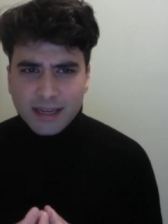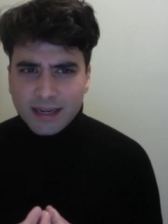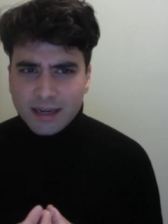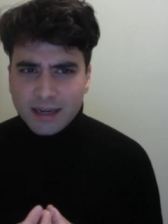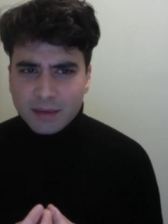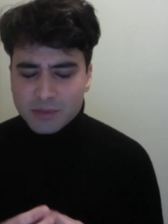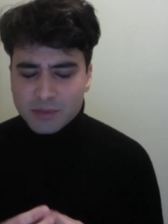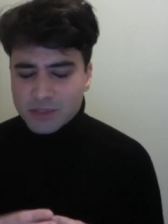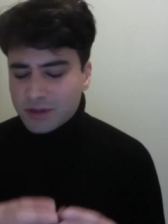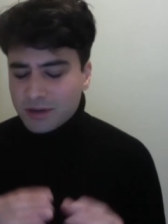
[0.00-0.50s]
And
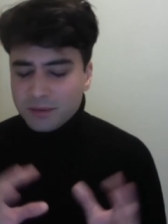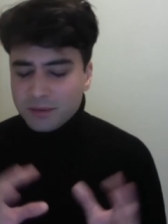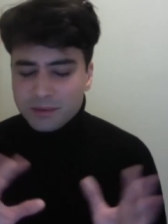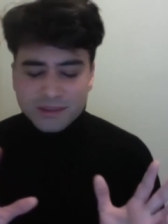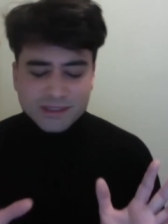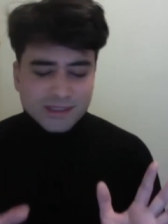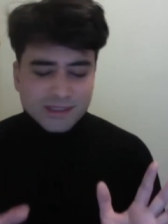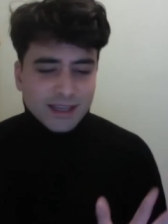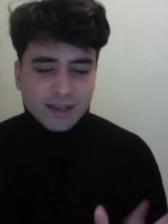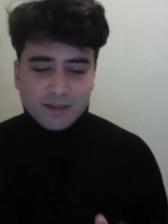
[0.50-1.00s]
I'm sure it
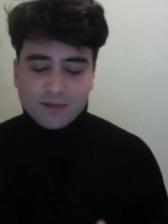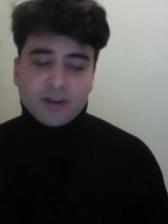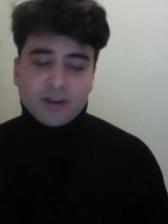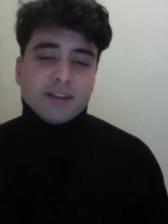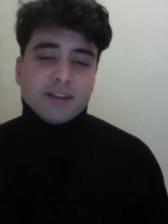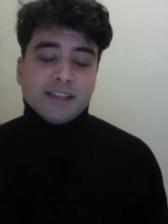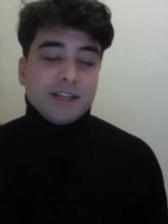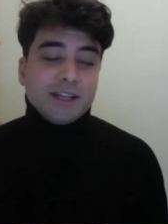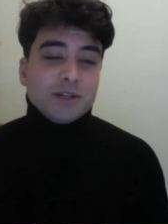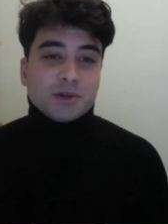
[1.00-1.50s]
was like
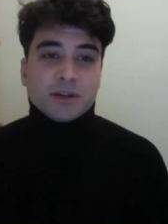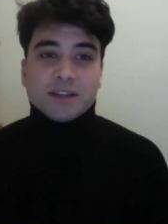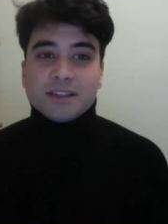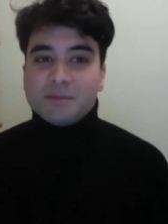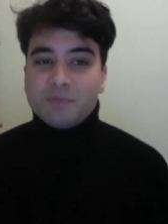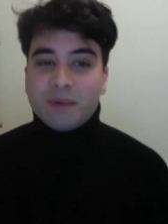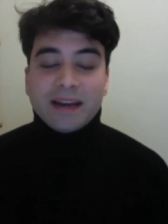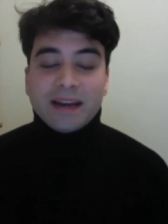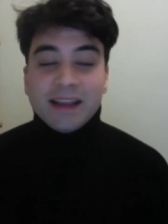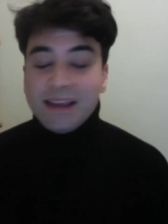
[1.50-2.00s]
very
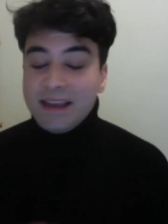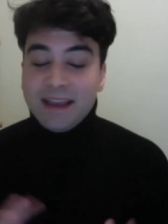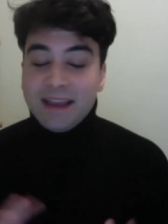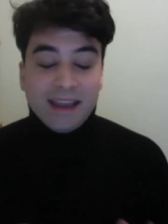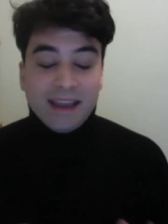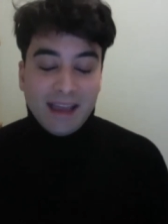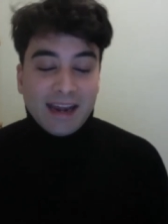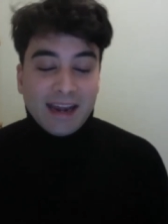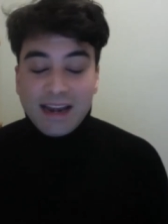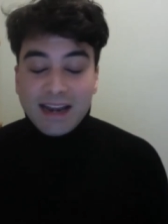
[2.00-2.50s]
dangerous, but
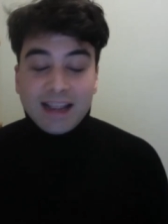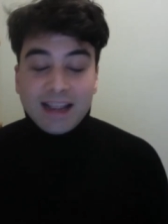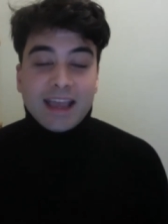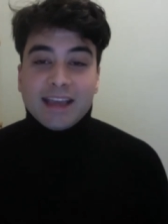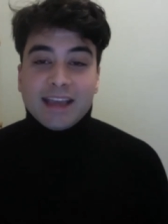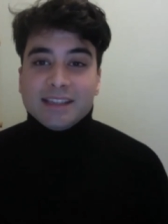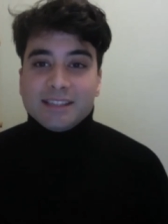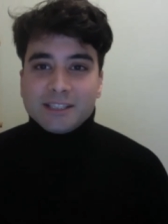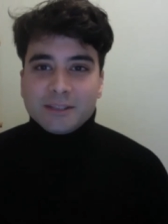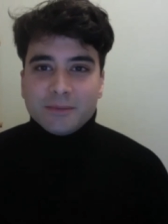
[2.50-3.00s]
in any
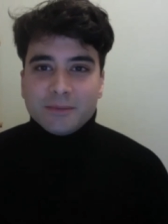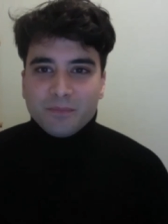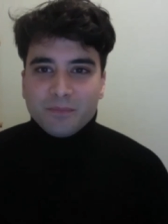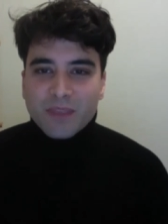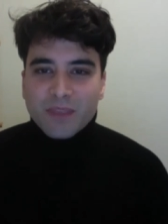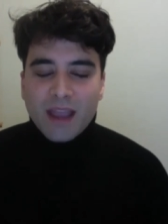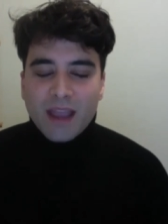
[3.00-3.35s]
case,